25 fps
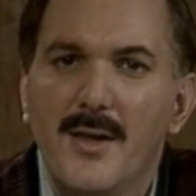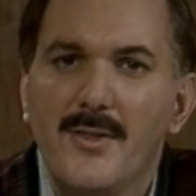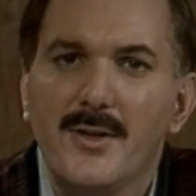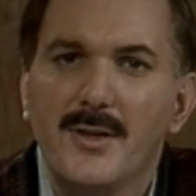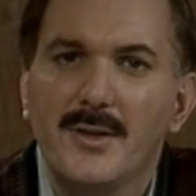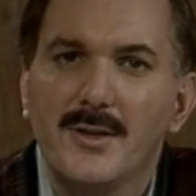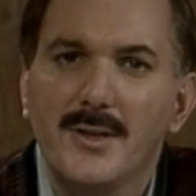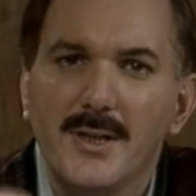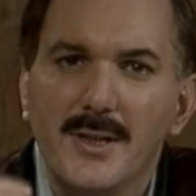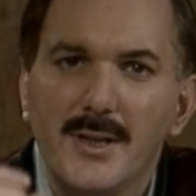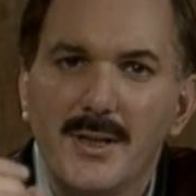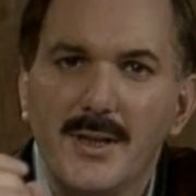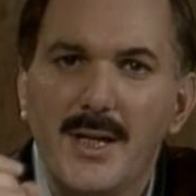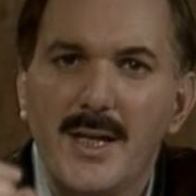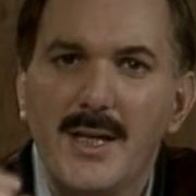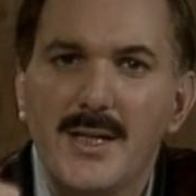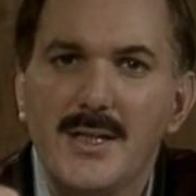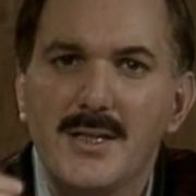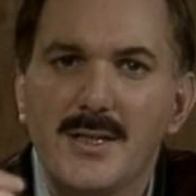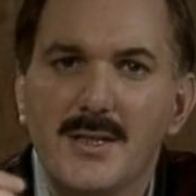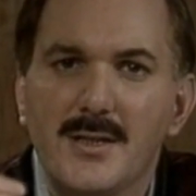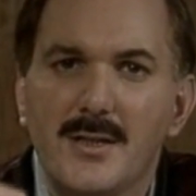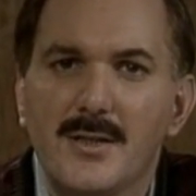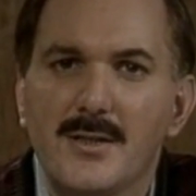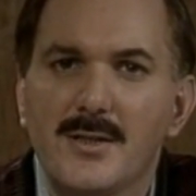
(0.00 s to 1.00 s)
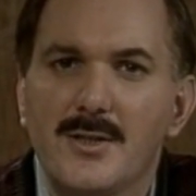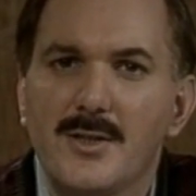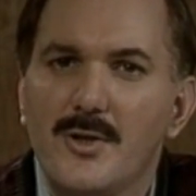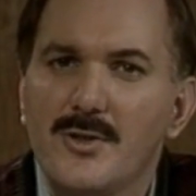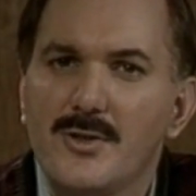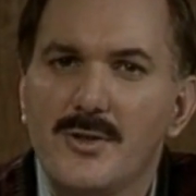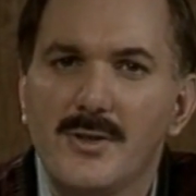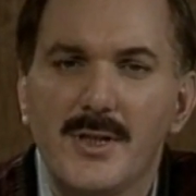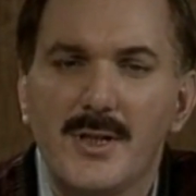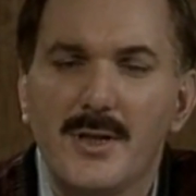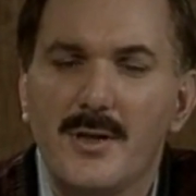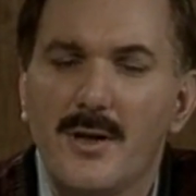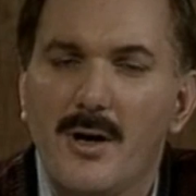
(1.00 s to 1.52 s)
The little incidents
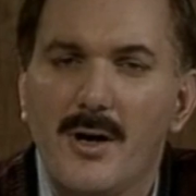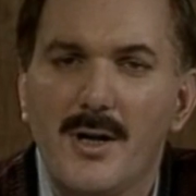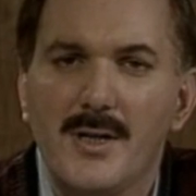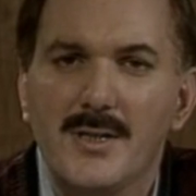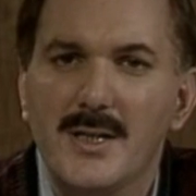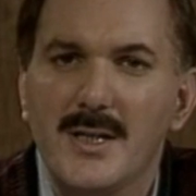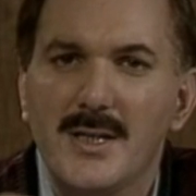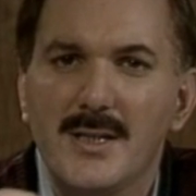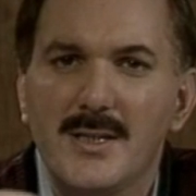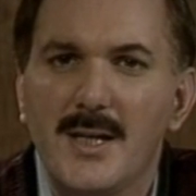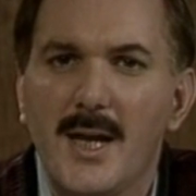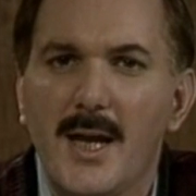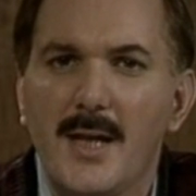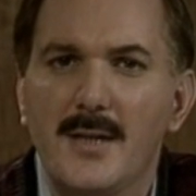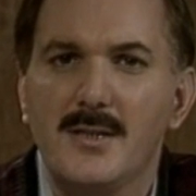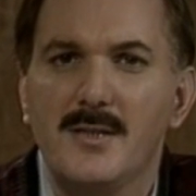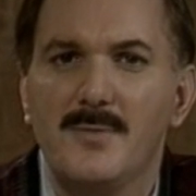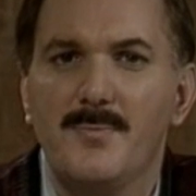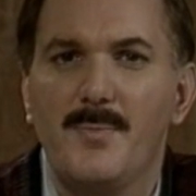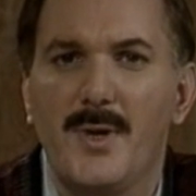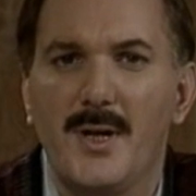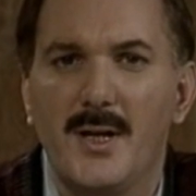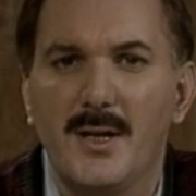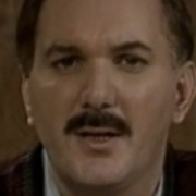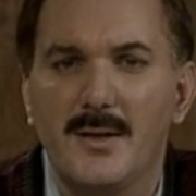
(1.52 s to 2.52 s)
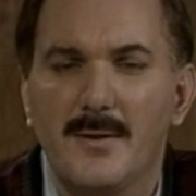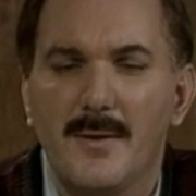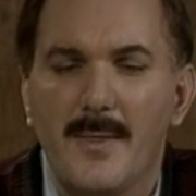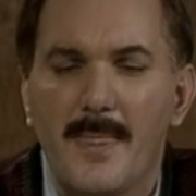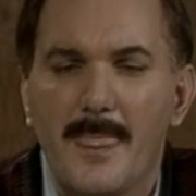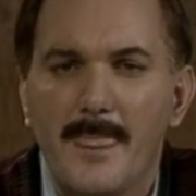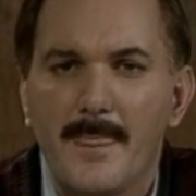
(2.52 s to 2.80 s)
usually cause intense pain,